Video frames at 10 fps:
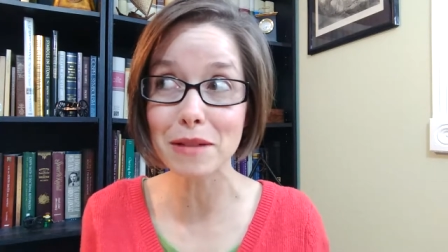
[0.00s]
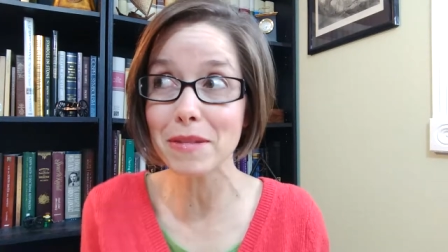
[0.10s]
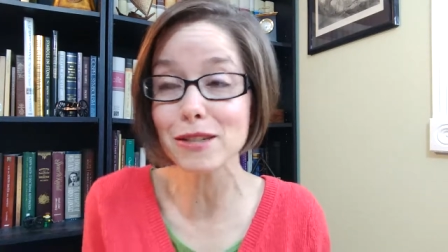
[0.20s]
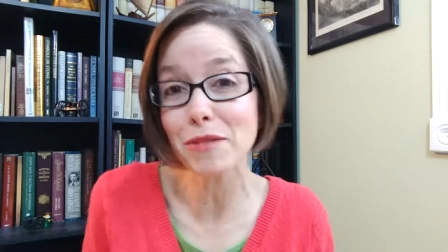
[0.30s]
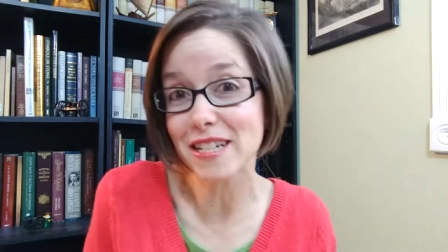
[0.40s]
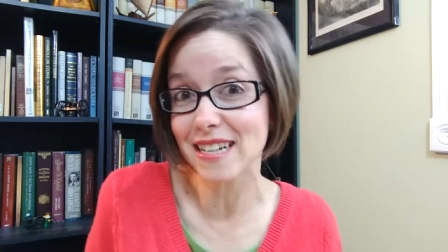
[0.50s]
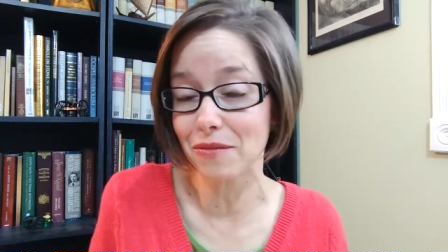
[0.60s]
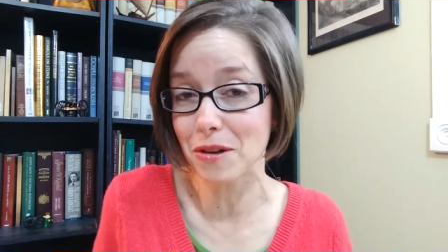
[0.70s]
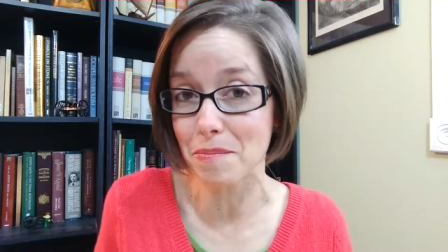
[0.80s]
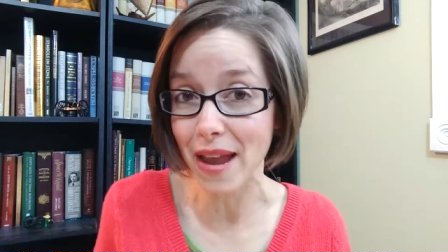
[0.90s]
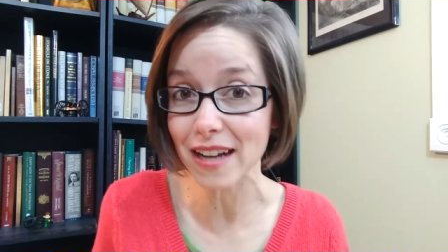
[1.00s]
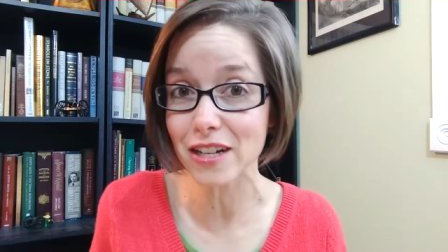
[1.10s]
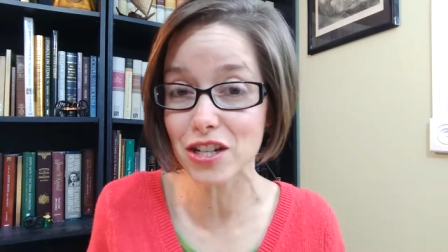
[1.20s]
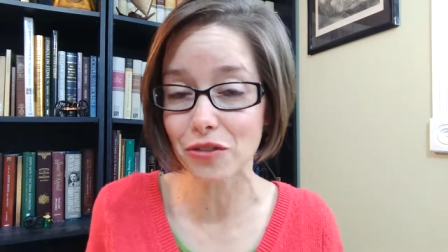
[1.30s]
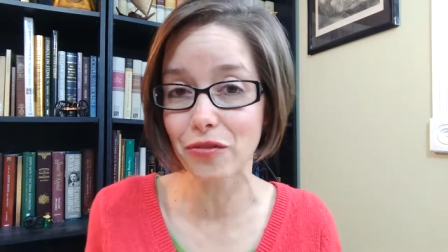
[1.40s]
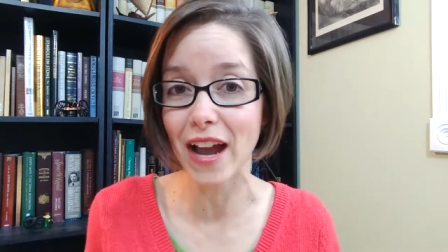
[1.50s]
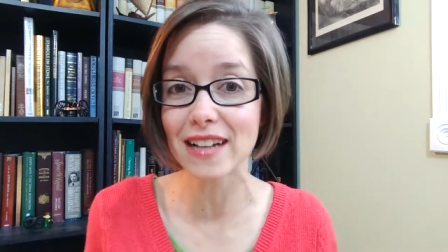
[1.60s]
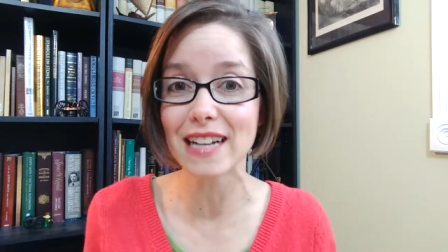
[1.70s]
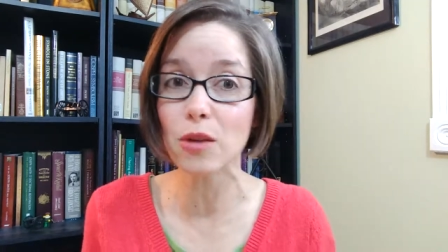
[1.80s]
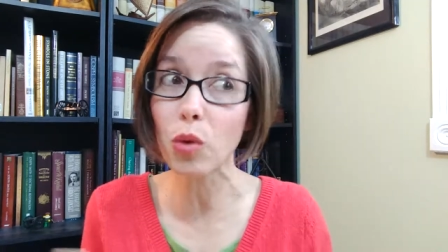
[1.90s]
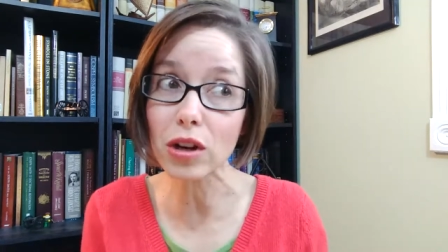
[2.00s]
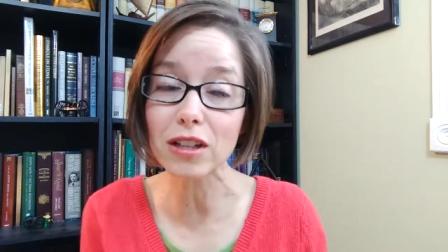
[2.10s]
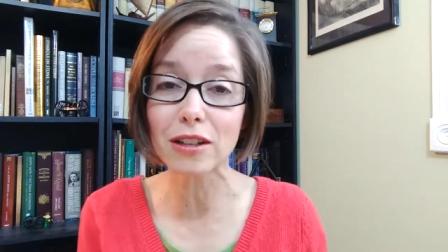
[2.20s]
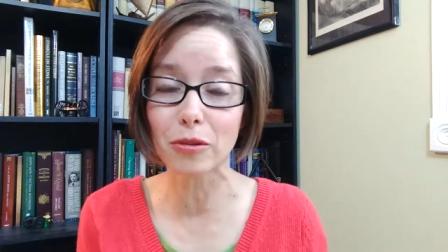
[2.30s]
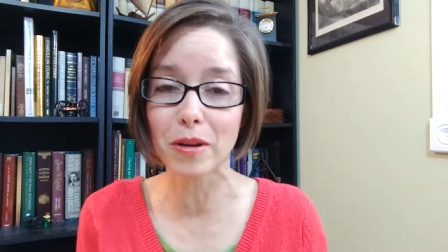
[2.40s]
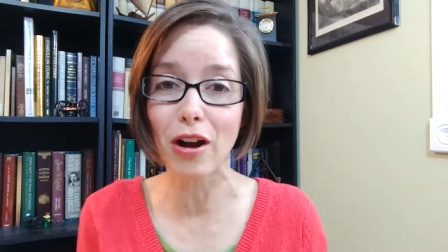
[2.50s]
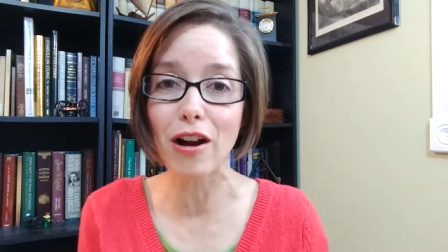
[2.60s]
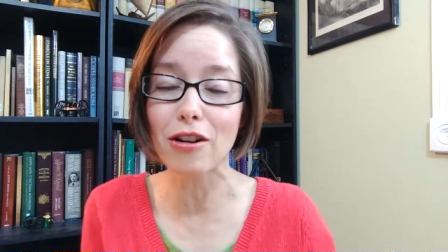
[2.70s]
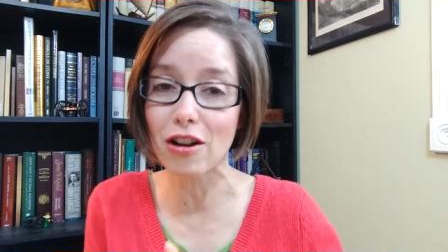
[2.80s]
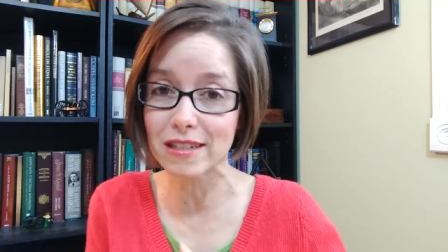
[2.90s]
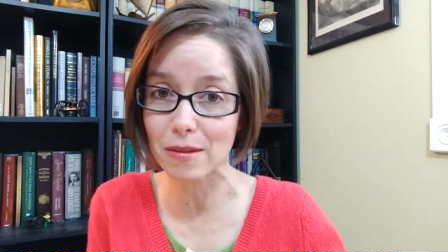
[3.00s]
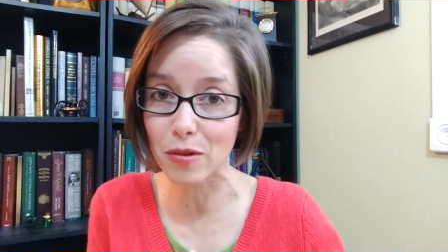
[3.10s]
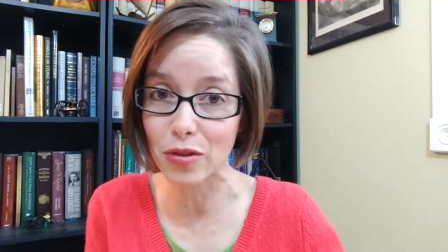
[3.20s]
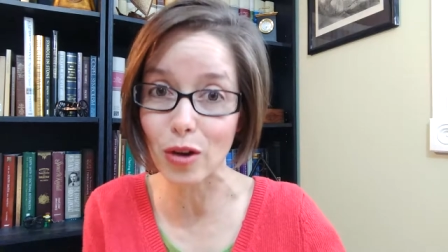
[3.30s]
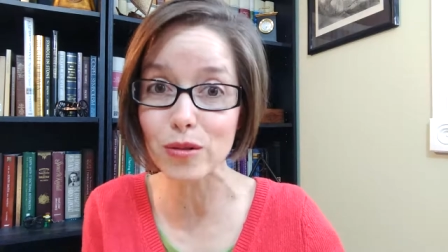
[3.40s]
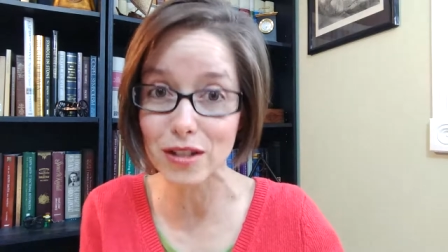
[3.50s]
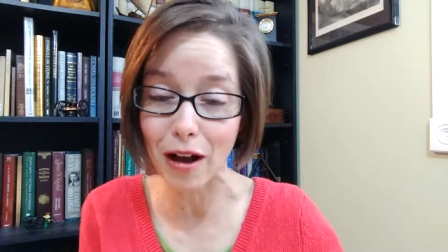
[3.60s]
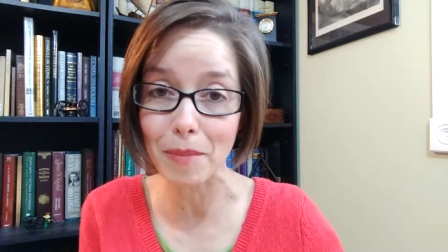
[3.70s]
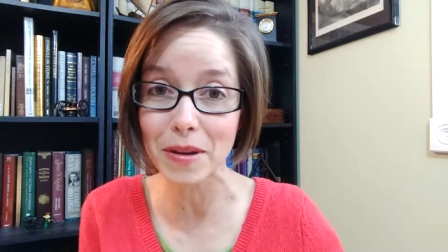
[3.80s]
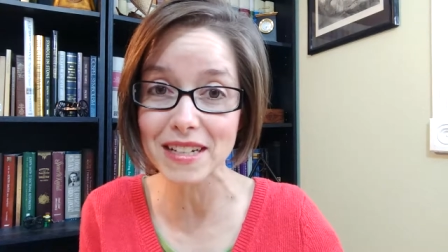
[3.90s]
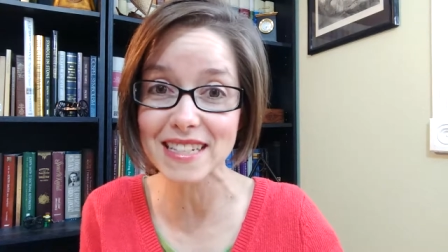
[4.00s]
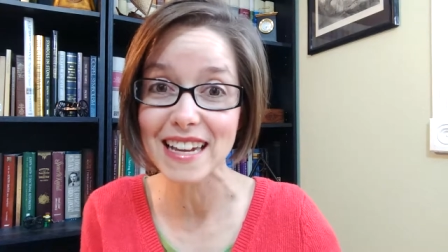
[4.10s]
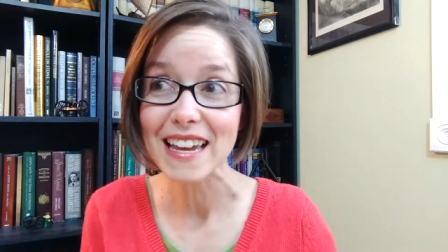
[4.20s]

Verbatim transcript: It means we just have to manage the fact and work a little bit harder on some of those topics